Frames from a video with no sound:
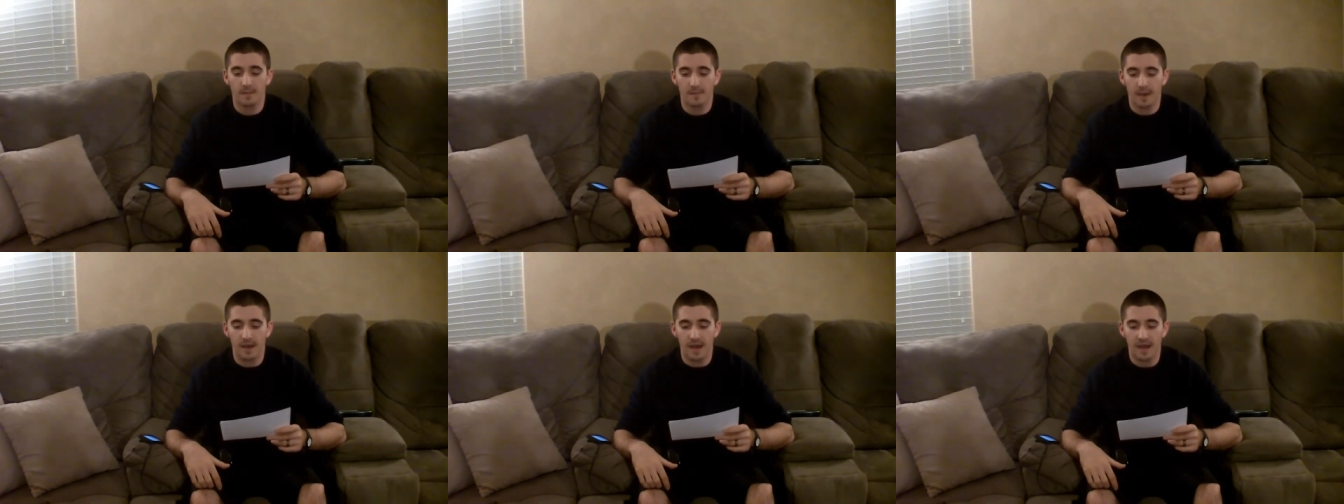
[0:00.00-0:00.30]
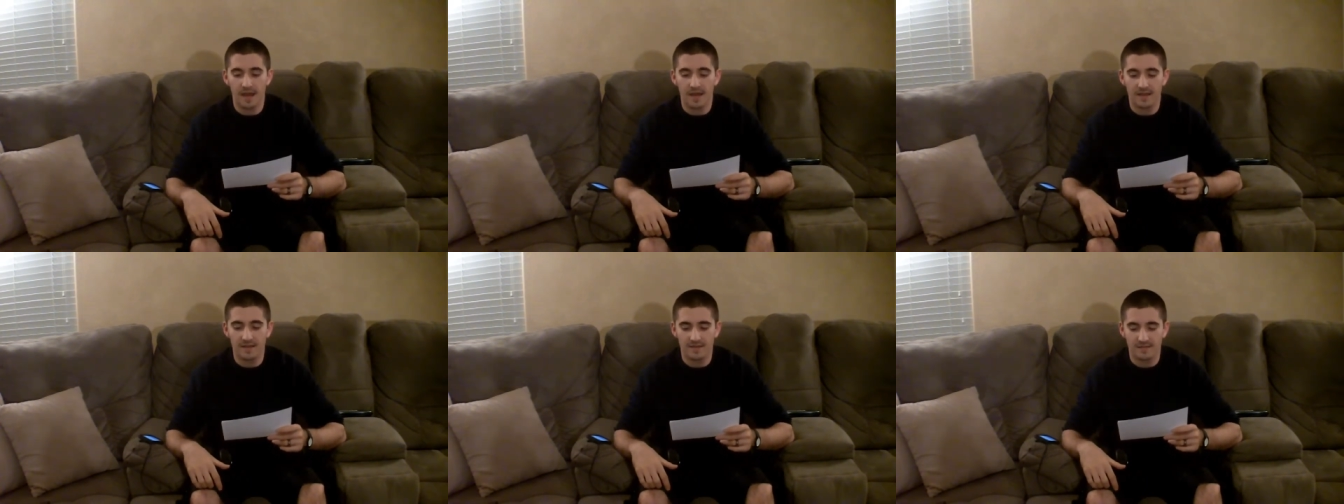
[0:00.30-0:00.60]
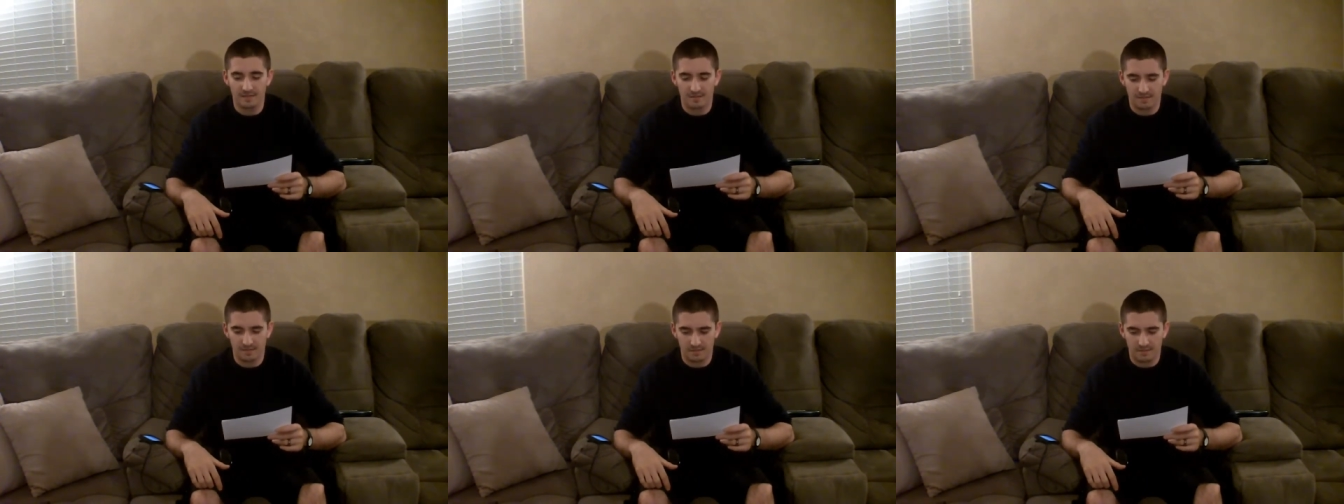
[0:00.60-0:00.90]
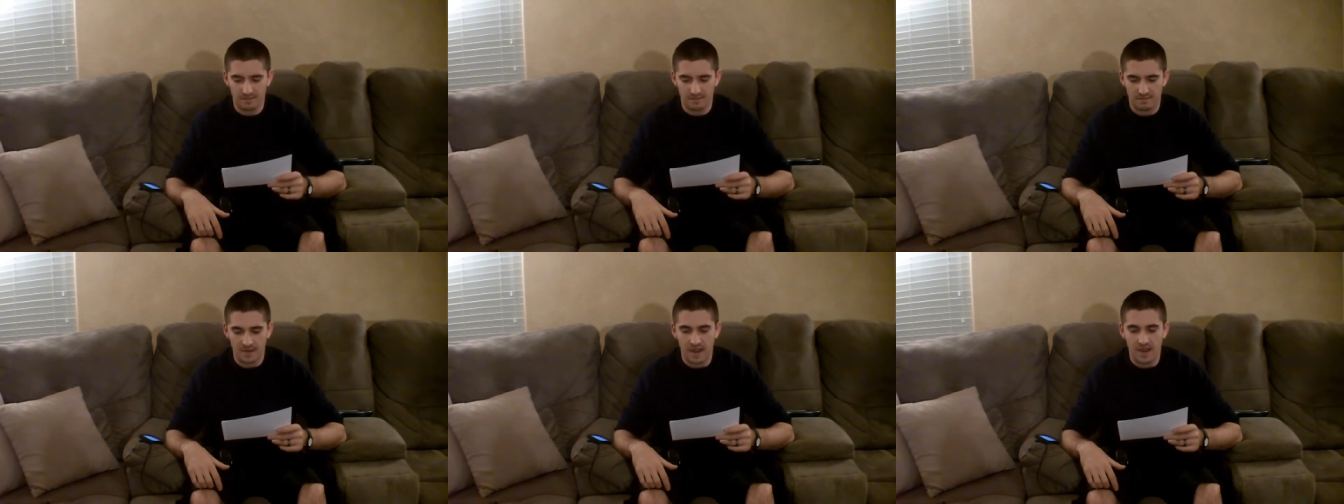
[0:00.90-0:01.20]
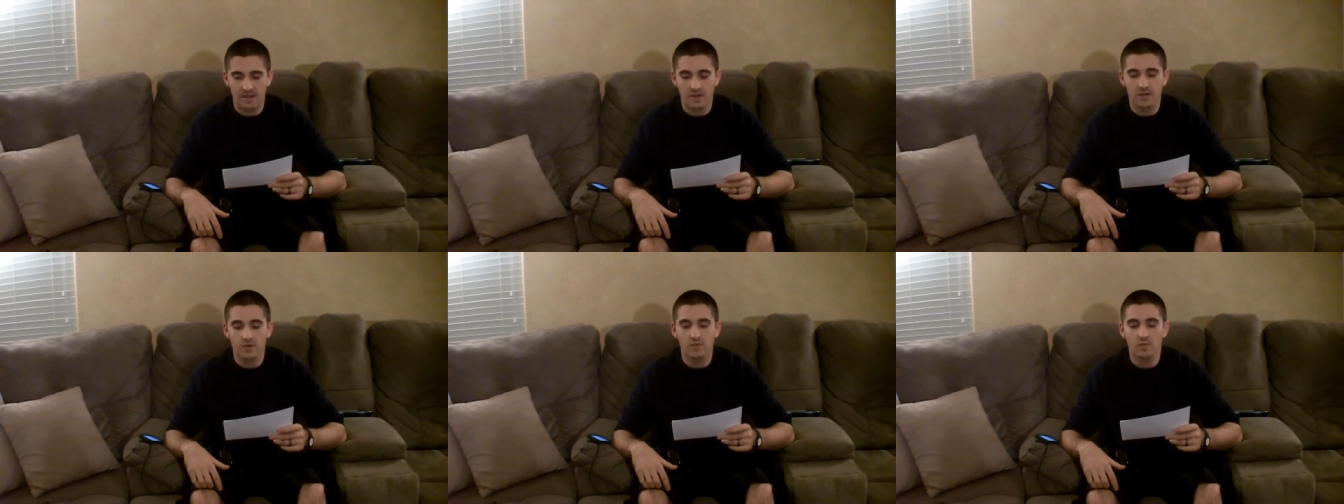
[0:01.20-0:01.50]
by
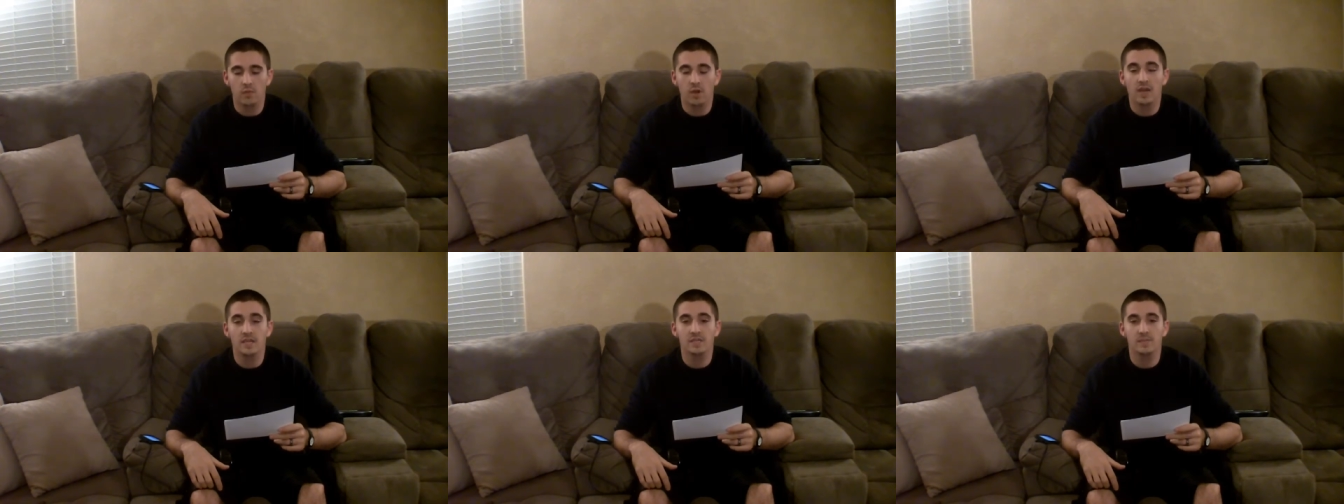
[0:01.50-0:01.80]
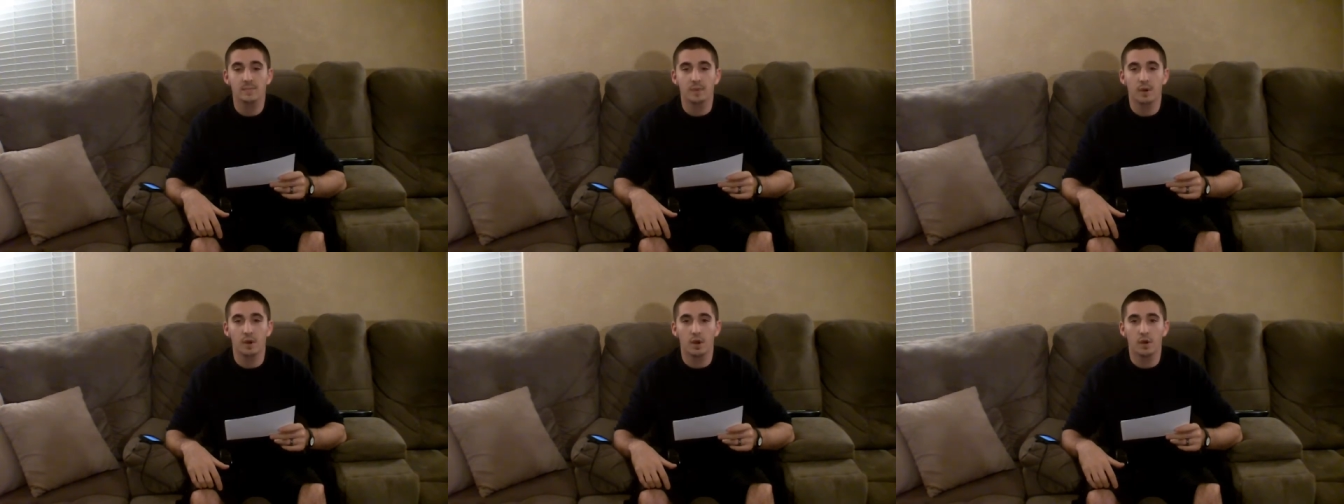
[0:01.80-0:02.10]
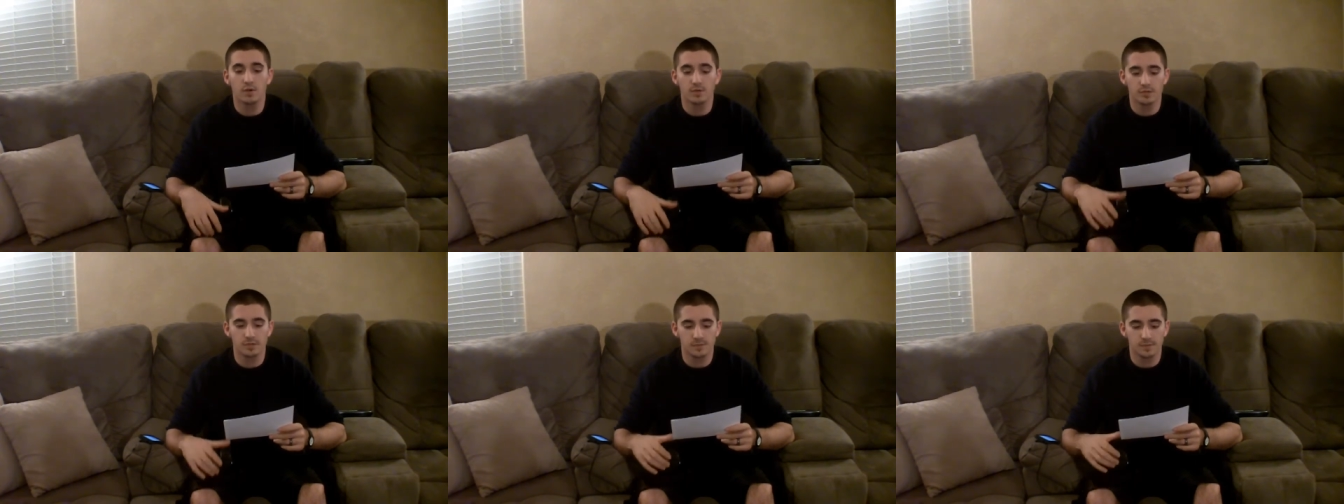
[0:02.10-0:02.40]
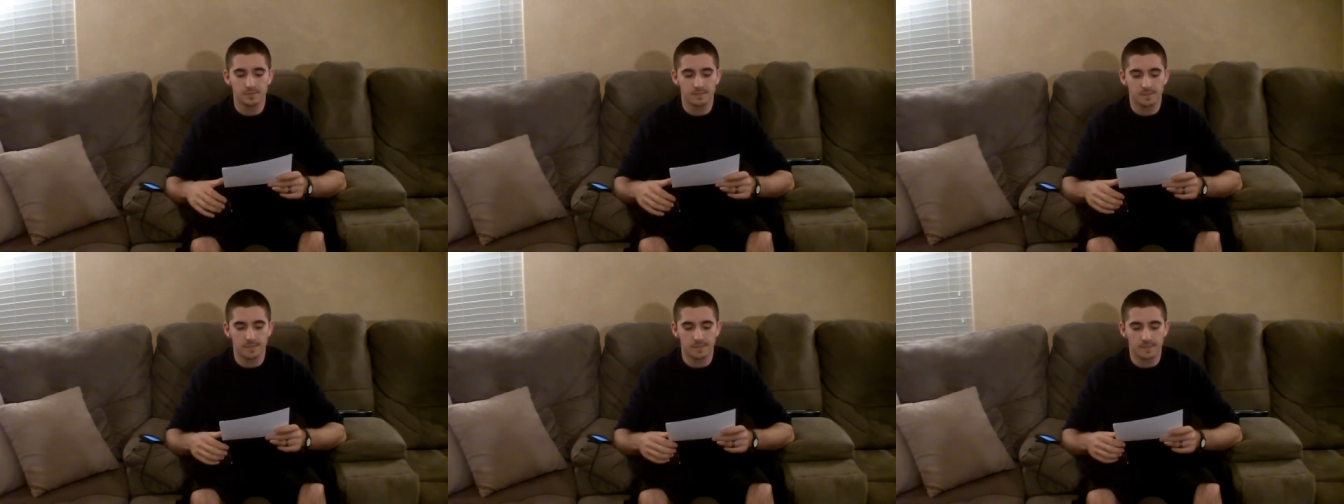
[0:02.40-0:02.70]
Edgar Rice Burroughs.